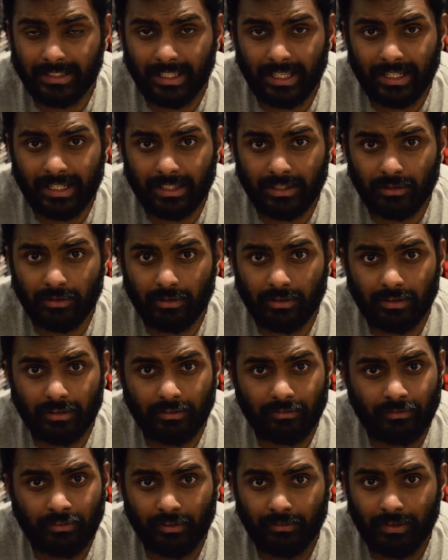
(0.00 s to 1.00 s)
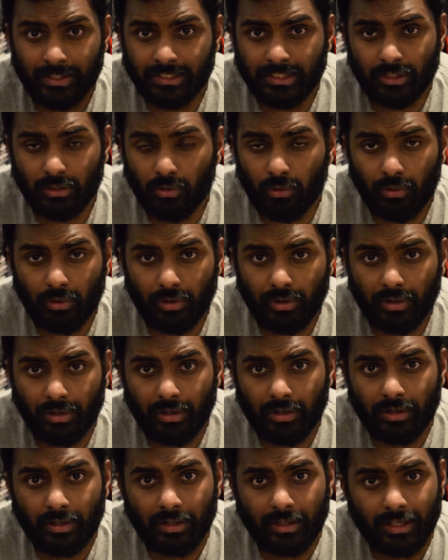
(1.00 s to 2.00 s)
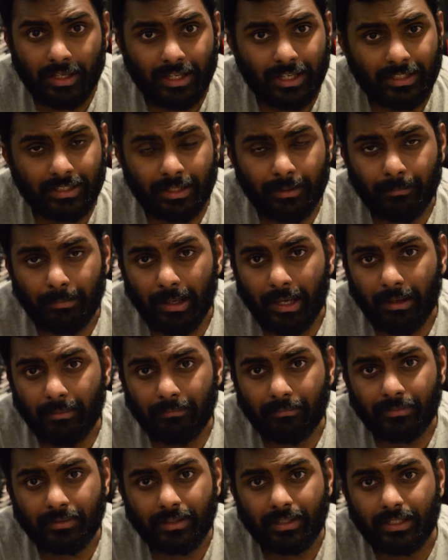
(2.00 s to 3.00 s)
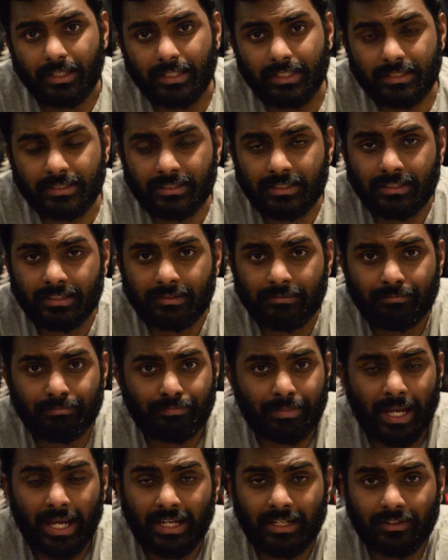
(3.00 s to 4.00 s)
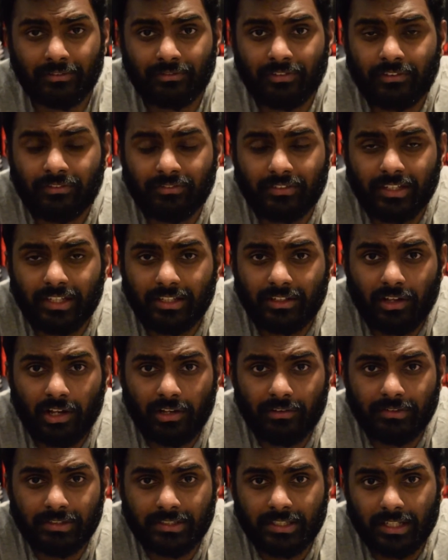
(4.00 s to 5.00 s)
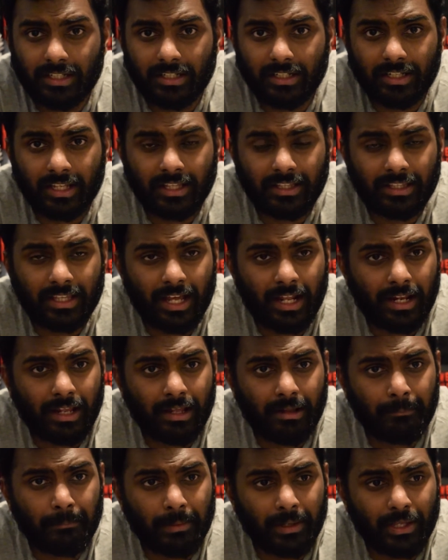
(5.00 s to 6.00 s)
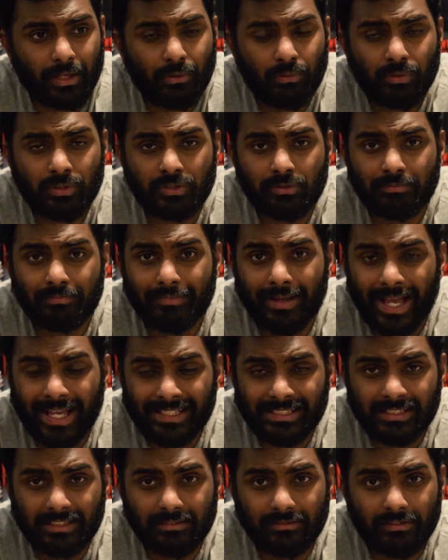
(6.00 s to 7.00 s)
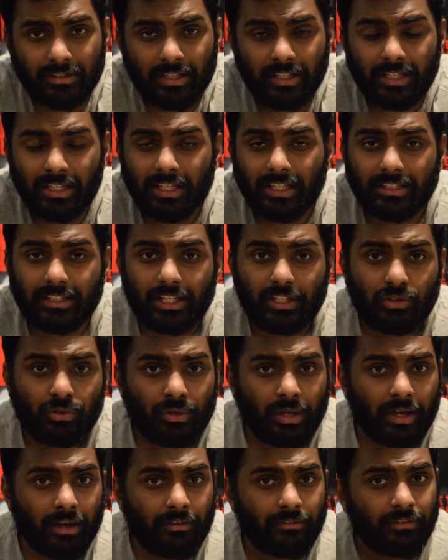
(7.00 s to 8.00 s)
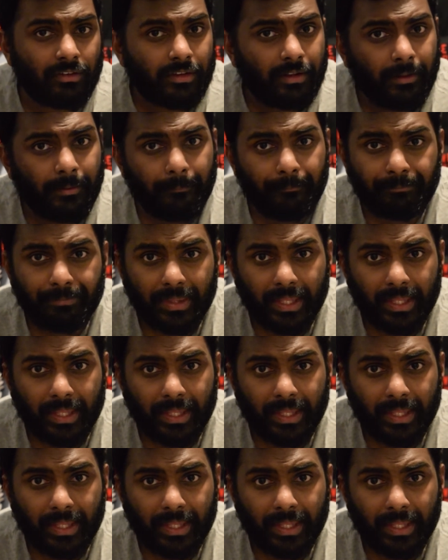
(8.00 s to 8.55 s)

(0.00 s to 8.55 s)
at the end for the rest of the quarter, and then bam, the lead is back to 15 all of a sudden, and that play was massive. Then you have